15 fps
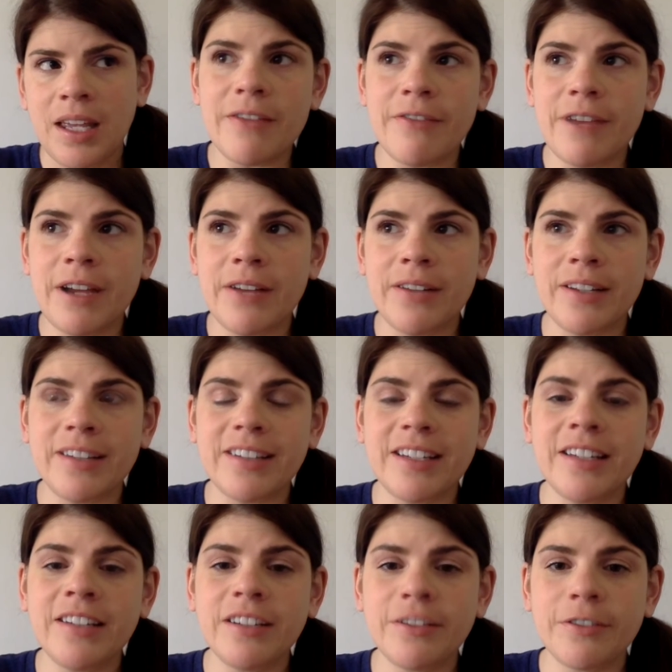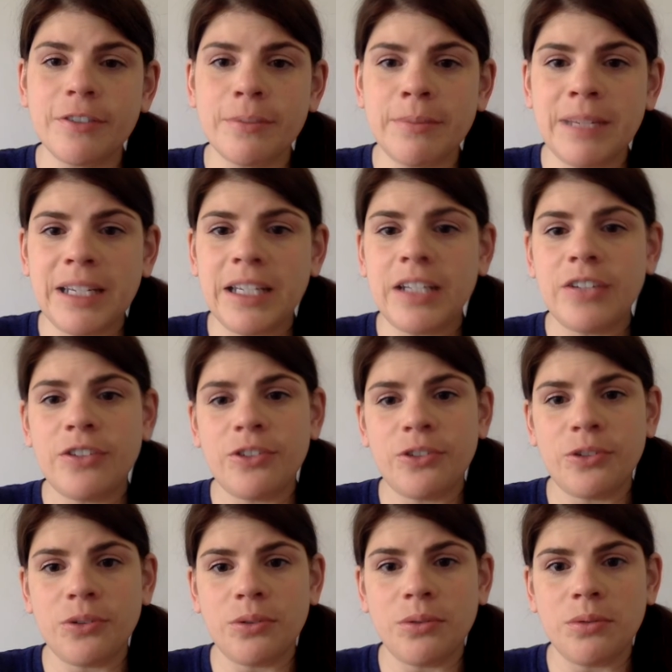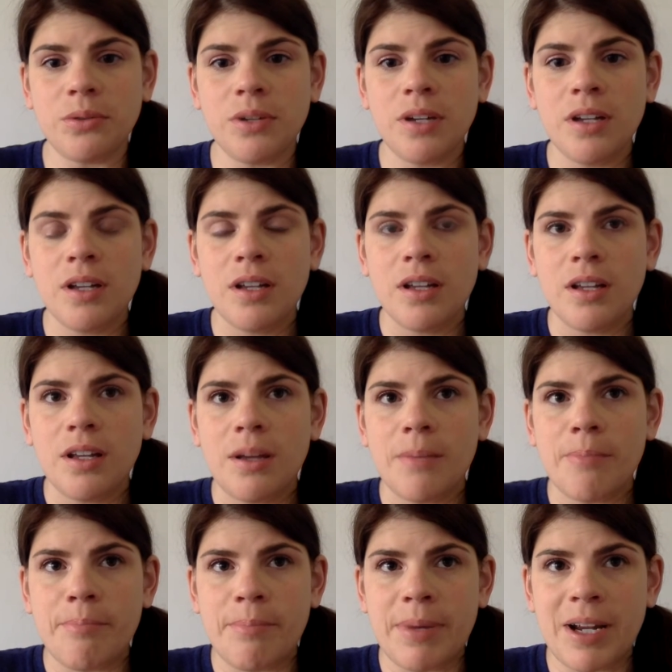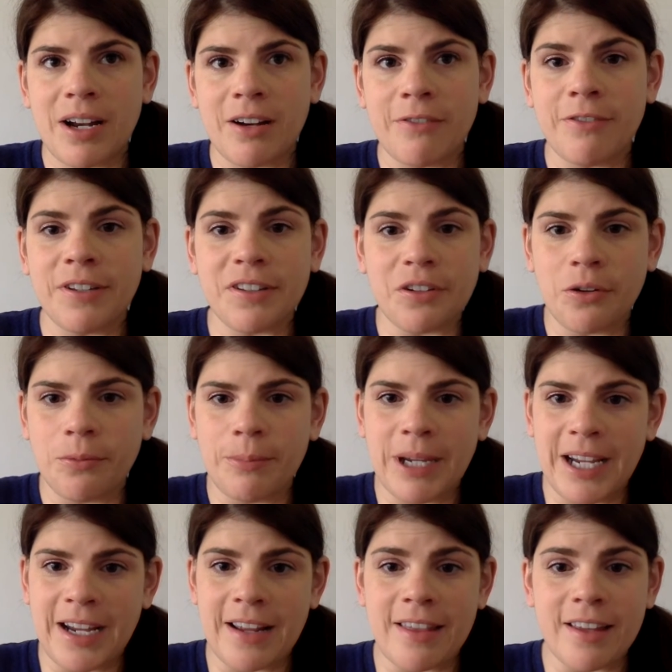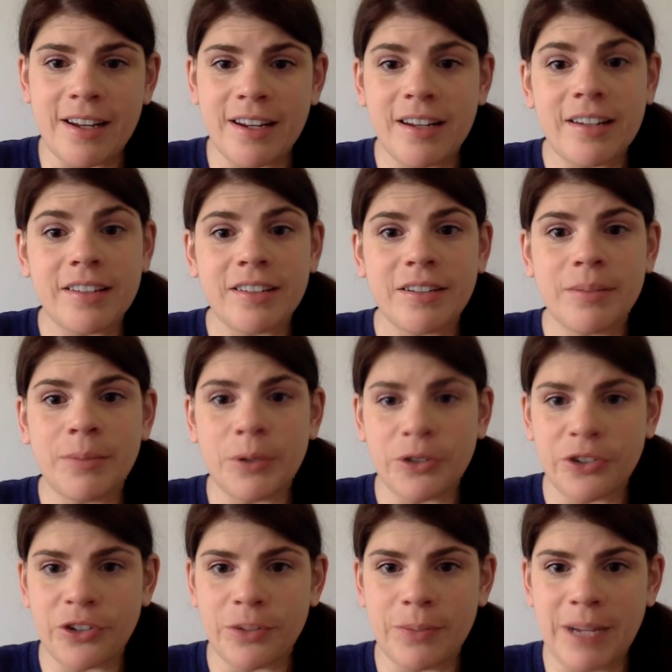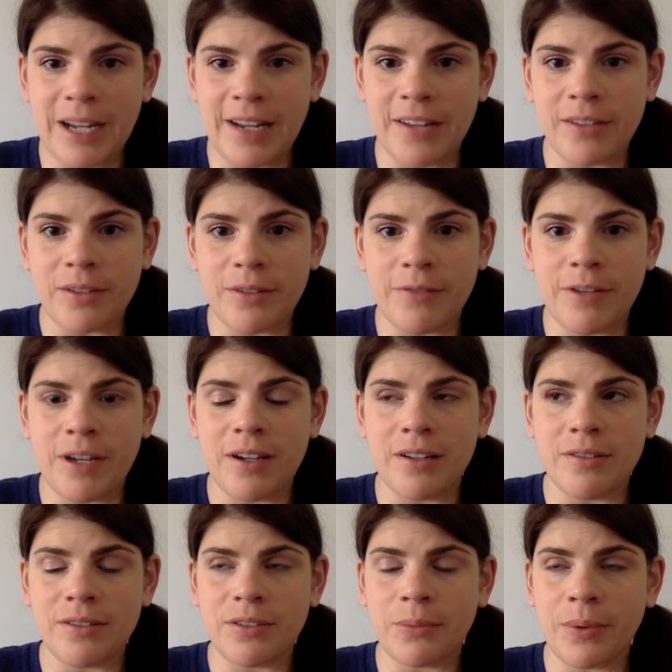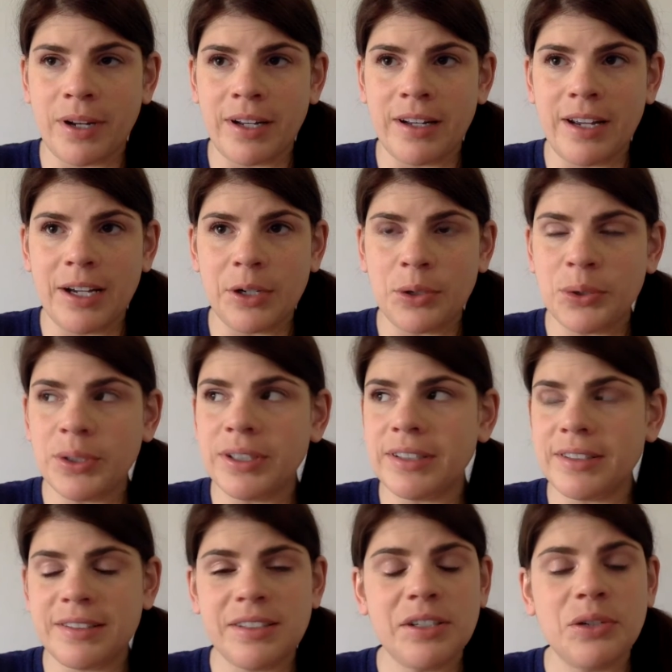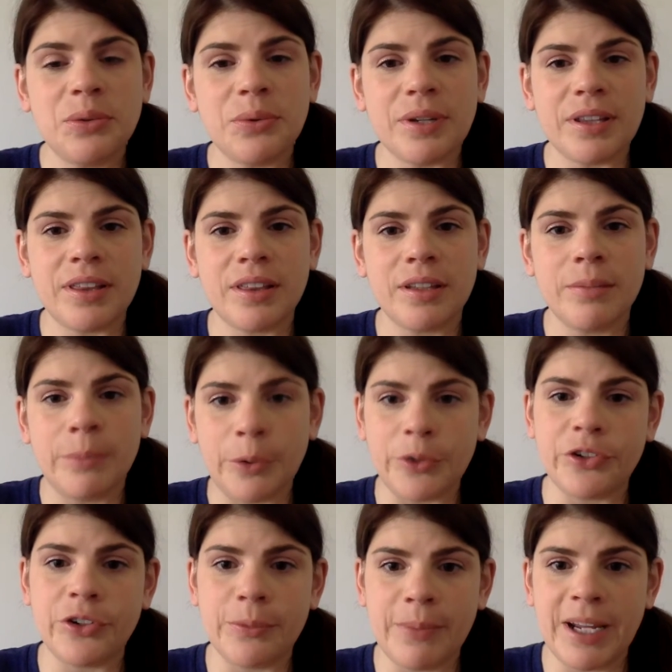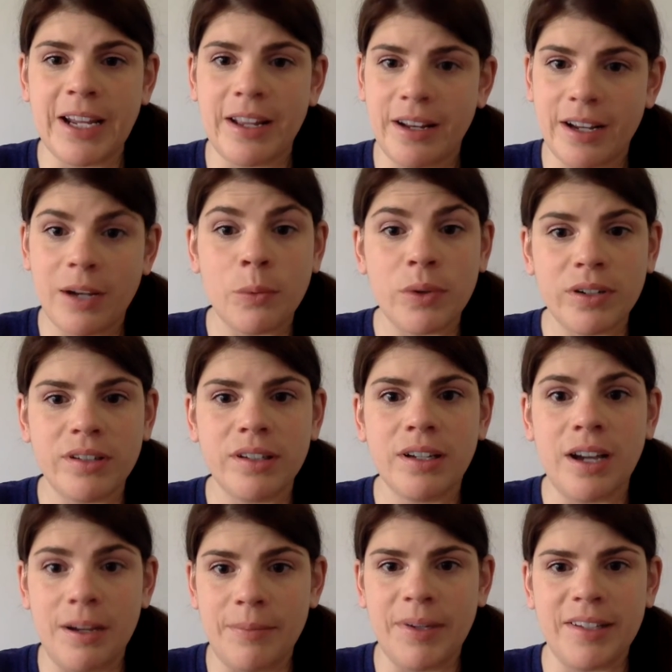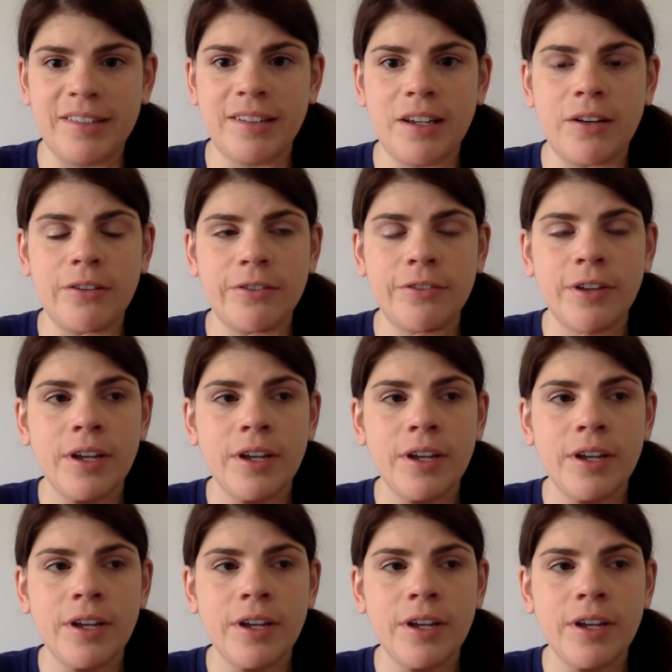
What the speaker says: Found that it's easier for me to bear physical pain than it is emotional pain. So I found when I couldn't deal with emotional pain, I would cut myself.